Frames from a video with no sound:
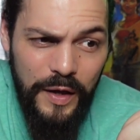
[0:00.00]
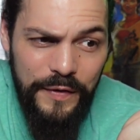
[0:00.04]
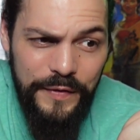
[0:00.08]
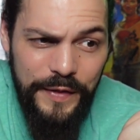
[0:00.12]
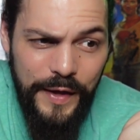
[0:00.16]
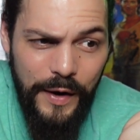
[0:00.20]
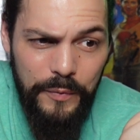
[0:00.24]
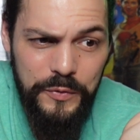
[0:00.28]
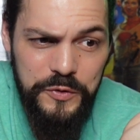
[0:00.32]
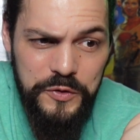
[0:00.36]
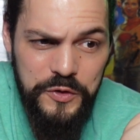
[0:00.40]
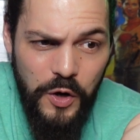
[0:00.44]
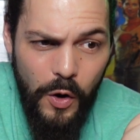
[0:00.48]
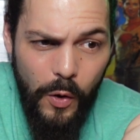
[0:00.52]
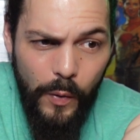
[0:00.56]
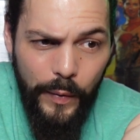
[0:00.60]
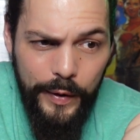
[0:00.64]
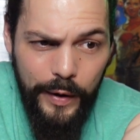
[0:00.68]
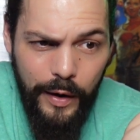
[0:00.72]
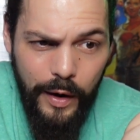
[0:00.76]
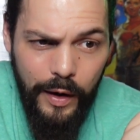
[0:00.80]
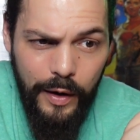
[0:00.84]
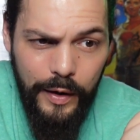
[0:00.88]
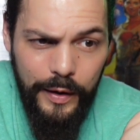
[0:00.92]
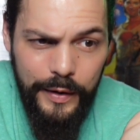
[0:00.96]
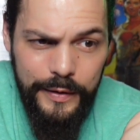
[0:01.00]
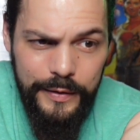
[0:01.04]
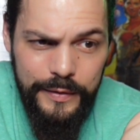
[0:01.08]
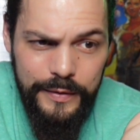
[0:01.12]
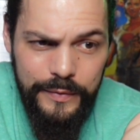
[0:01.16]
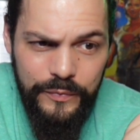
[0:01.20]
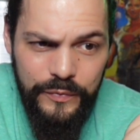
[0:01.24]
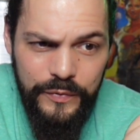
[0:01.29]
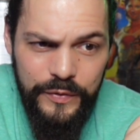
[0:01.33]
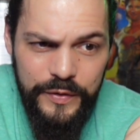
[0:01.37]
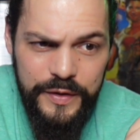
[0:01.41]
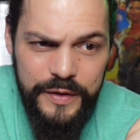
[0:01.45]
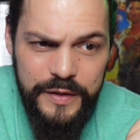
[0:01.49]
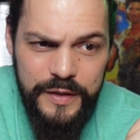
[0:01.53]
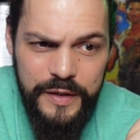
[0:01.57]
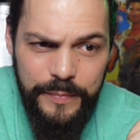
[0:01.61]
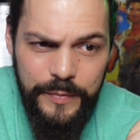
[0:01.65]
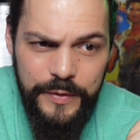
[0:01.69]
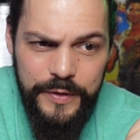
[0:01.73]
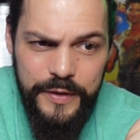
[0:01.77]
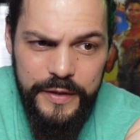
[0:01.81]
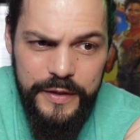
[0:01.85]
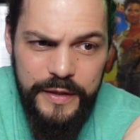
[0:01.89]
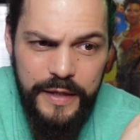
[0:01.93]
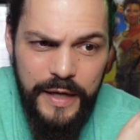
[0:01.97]
that was going on with
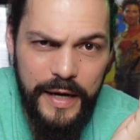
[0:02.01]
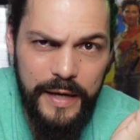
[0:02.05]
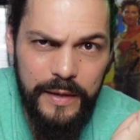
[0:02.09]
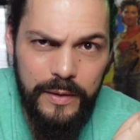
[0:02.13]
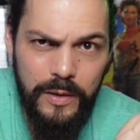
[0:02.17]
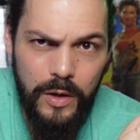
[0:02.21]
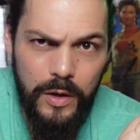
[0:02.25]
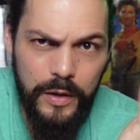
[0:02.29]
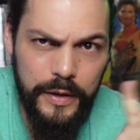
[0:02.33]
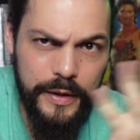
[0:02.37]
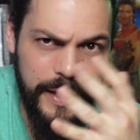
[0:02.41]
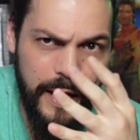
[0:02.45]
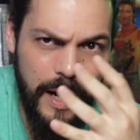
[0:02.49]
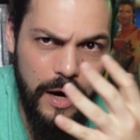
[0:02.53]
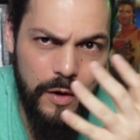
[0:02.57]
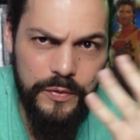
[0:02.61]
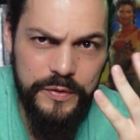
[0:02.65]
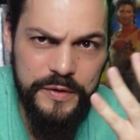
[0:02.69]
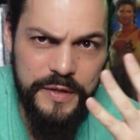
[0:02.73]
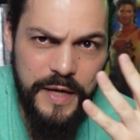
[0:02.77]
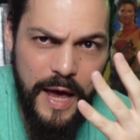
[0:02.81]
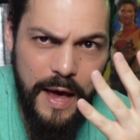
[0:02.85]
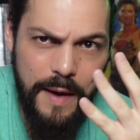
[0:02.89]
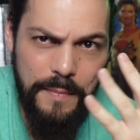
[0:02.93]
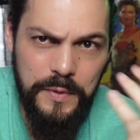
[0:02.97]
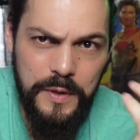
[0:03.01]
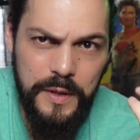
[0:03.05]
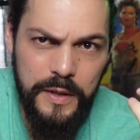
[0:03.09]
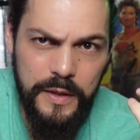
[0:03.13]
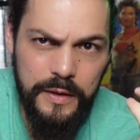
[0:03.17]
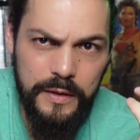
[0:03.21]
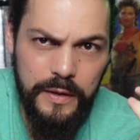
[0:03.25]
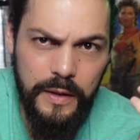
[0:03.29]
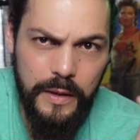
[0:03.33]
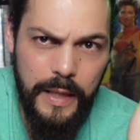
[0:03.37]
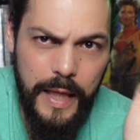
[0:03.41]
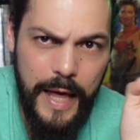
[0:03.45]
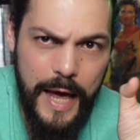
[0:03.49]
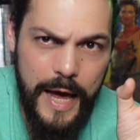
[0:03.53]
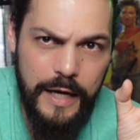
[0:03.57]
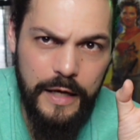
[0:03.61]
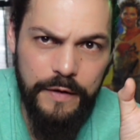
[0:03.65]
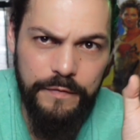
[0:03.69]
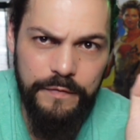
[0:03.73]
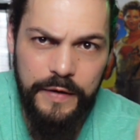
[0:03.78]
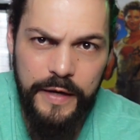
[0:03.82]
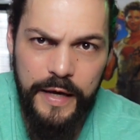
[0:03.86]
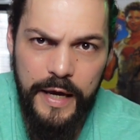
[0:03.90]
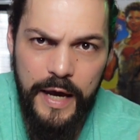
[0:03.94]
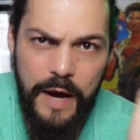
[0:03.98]
some of the dialogue and how it was happening and the lack
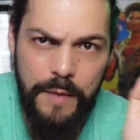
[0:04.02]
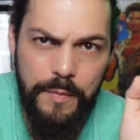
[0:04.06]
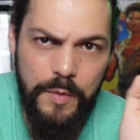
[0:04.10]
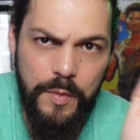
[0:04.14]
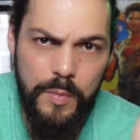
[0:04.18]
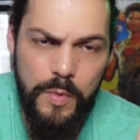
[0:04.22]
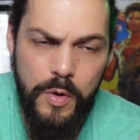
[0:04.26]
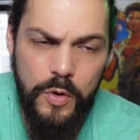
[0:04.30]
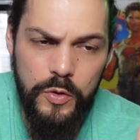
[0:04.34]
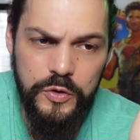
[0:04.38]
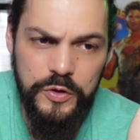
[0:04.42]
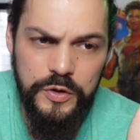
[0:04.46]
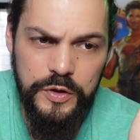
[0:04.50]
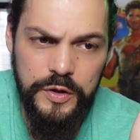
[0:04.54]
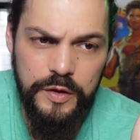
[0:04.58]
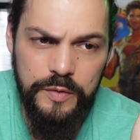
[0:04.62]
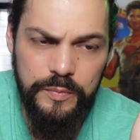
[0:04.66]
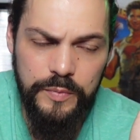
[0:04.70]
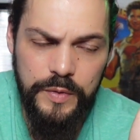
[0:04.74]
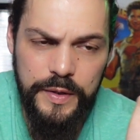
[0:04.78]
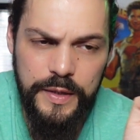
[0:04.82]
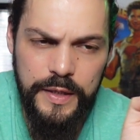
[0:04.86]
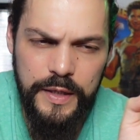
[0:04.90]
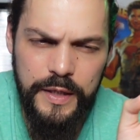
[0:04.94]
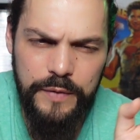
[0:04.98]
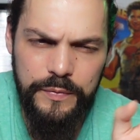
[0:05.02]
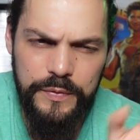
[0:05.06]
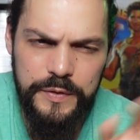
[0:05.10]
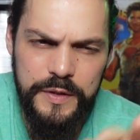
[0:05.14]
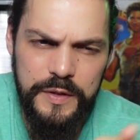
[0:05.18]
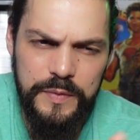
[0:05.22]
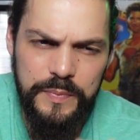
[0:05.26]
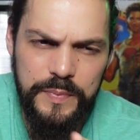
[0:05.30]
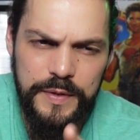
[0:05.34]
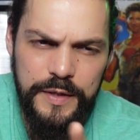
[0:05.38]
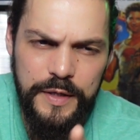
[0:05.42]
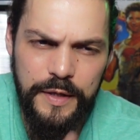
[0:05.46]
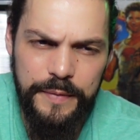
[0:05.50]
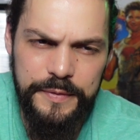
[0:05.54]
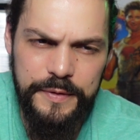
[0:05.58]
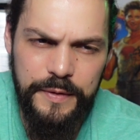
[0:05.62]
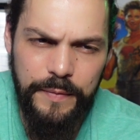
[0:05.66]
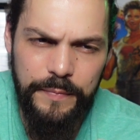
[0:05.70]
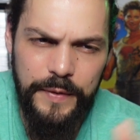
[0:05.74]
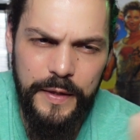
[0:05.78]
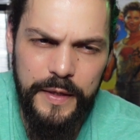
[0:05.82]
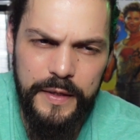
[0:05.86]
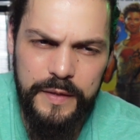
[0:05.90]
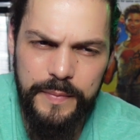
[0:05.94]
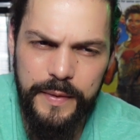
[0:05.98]
of camera motion, but then it would speed up
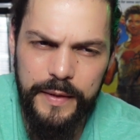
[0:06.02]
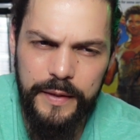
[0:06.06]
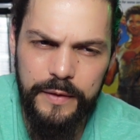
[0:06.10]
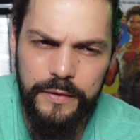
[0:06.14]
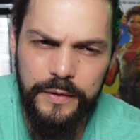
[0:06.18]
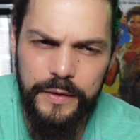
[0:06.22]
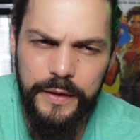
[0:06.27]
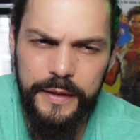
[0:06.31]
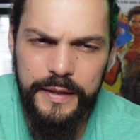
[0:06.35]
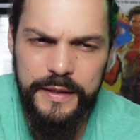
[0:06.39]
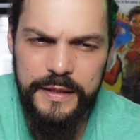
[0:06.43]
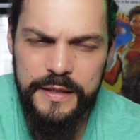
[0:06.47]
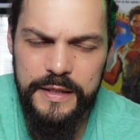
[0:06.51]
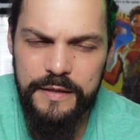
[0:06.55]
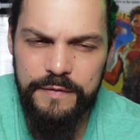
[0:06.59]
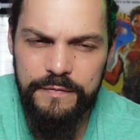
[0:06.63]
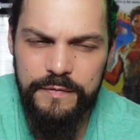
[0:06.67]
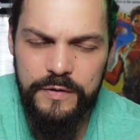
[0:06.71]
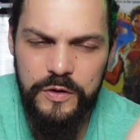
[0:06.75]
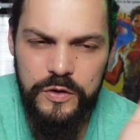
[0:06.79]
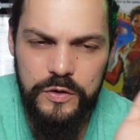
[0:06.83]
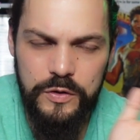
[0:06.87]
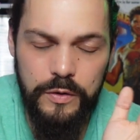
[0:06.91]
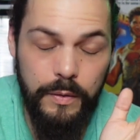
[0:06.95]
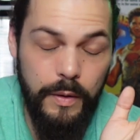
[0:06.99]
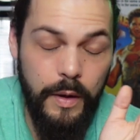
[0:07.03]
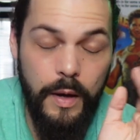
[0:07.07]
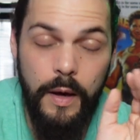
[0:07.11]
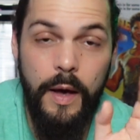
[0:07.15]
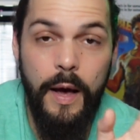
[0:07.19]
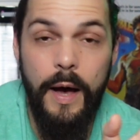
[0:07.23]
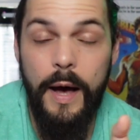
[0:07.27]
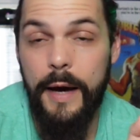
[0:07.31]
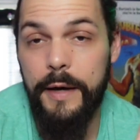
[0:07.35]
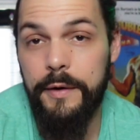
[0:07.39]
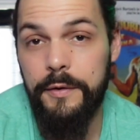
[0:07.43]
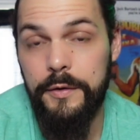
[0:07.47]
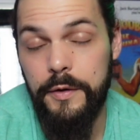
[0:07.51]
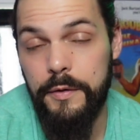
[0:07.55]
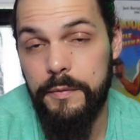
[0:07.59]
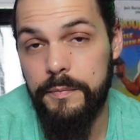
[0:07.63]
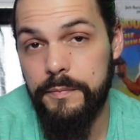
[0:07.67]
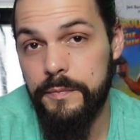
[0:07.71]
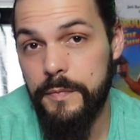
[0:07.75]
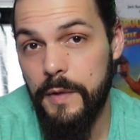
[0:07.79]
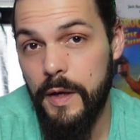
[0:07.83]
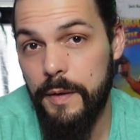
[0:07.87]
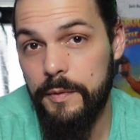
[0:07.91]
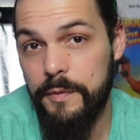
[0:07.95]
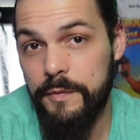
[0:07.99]
some things, make it look like a TV show. I don't know.
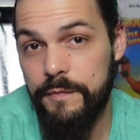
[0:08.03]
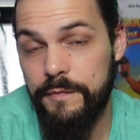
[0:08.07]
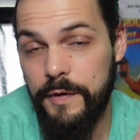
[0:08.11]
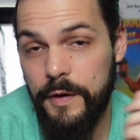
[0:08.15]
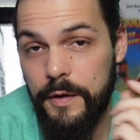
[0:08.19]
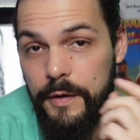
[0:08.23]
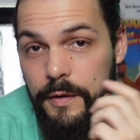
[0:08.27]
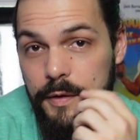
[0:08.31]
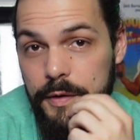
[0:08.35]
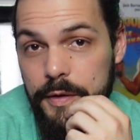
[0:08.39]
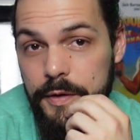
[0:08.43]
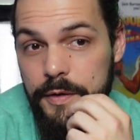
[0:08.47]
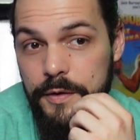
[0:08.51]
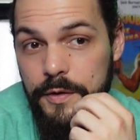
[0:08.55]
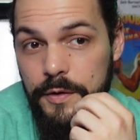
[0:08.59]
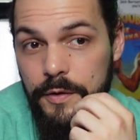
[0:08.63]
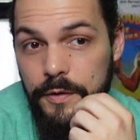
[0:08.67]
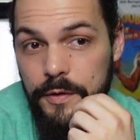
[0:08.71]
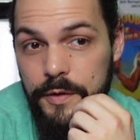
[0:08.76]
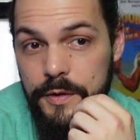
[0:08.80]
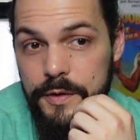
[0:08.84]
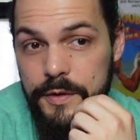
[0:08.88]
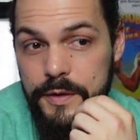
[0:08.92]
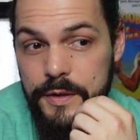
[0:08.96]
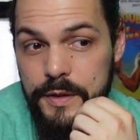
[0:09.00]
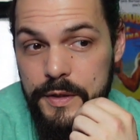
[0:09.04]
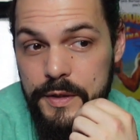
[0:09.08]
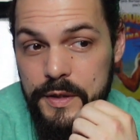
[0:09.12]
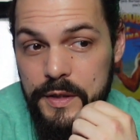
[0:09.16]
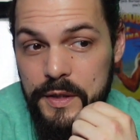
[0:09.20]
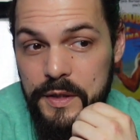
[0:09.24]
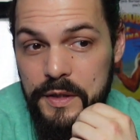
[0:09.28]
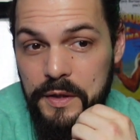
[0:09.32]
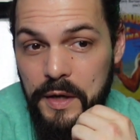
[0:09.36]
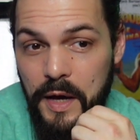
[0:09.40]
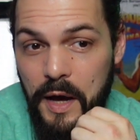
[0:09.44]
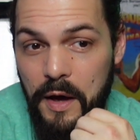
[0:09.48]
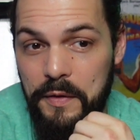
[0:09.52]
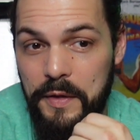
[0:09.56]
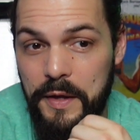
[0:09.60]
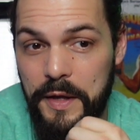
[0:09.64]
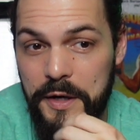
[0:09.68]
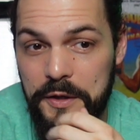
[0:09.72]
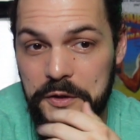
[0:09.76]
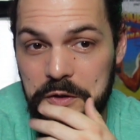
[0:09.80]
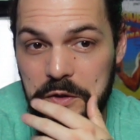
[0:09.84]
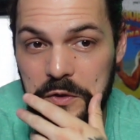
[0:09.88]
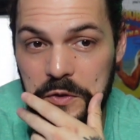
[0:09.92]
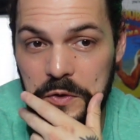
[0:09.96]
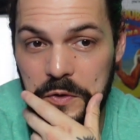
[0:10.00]
I'm going to be very curious to see how that
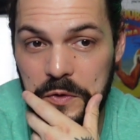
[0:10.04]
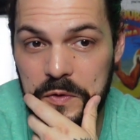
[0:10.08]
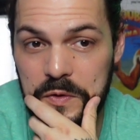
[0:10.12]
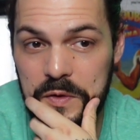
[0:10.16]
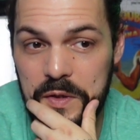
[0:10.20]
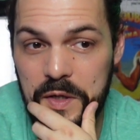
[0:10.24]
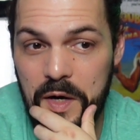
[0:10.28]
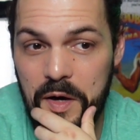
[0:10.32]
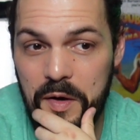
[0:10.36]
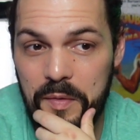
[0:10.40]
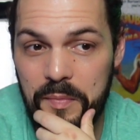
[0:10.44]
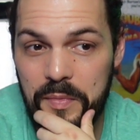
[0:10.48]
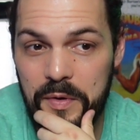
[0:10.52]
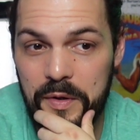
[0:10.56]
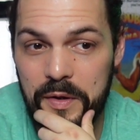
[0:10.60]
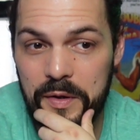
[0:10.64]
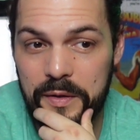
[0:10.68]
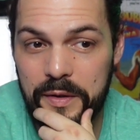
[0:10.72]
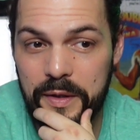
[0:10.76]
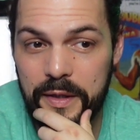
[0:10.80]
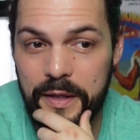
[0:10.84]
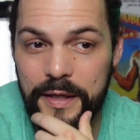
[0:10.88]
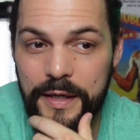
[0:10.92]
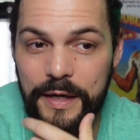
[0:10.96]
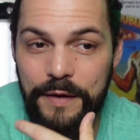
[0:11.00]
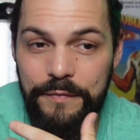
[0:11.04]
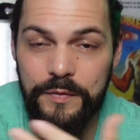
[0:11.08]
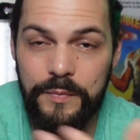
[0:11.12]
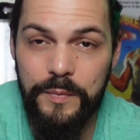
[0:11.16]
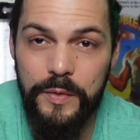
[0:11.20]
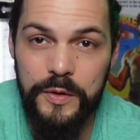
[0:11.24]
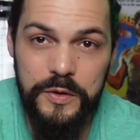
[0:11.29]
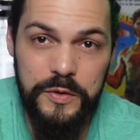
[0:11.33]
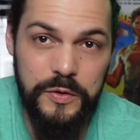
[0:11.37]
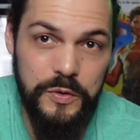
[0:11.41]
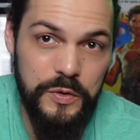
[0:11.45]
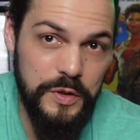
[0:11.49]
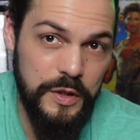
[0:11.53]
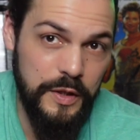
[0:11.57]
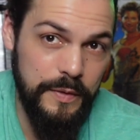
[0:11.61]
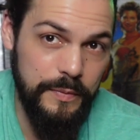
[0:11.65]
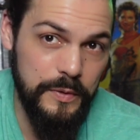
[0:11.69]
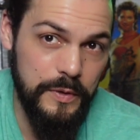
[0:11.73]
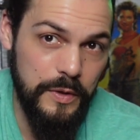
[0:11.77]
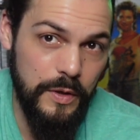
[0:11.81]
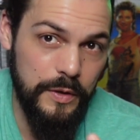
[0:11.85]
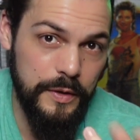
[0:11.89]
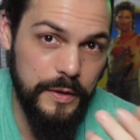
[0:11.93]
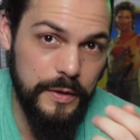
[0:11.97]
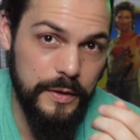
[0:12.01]
actually turns out, but they did have the Munsters theme
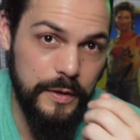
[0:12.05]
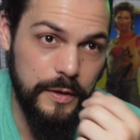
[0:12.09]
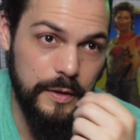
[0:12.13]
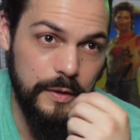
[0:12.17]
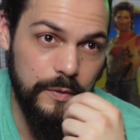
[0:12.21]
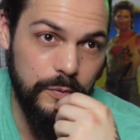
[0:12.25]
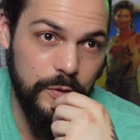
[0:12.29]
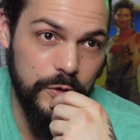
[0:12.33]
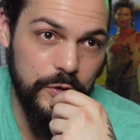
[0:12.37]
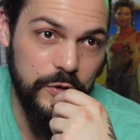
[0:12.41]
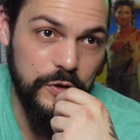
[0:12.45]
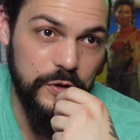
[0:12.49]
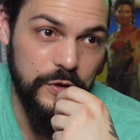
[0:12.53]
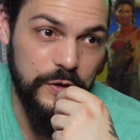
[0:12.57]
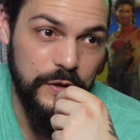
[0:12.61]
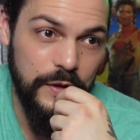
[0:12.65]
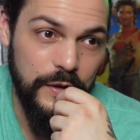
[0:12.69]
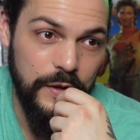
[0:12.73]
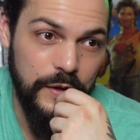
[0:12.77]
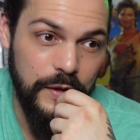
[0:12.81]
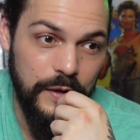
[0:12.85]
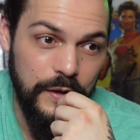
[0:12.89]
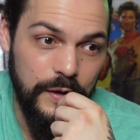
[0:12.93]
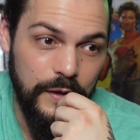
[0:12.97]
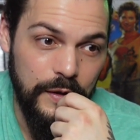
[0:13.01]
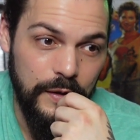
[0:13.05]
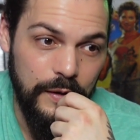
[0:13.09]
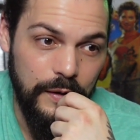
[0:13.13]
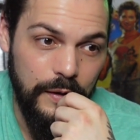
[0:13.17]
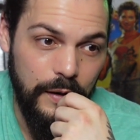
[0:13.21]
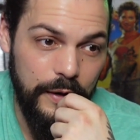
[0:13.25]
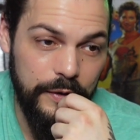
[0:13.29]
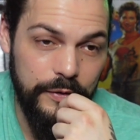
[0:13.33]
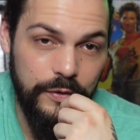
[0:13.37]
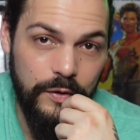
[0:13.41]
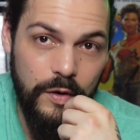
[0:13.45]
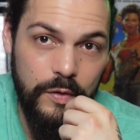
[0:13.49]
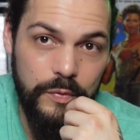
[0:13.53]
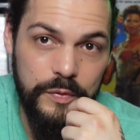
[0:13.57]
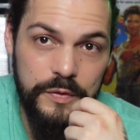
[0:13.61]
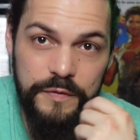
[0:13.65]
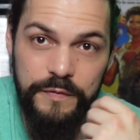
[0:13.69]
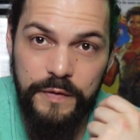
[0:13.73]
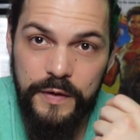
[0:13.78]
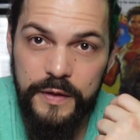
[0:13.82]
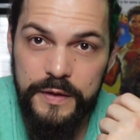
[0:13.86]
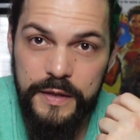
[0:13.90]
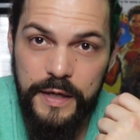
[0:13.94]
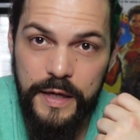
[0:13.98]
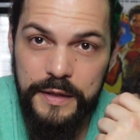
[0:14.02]
song in there, which I thought was
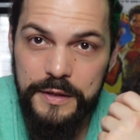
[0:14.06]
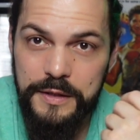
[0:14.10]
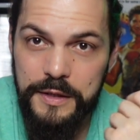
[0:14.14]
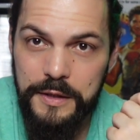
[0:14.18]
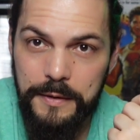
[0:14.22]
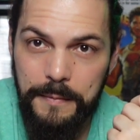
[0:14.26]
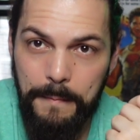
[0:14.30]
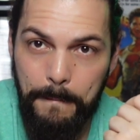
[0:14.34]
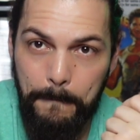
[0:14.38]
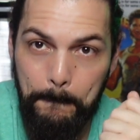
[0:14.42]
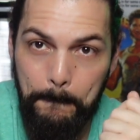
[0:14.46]
fantastic.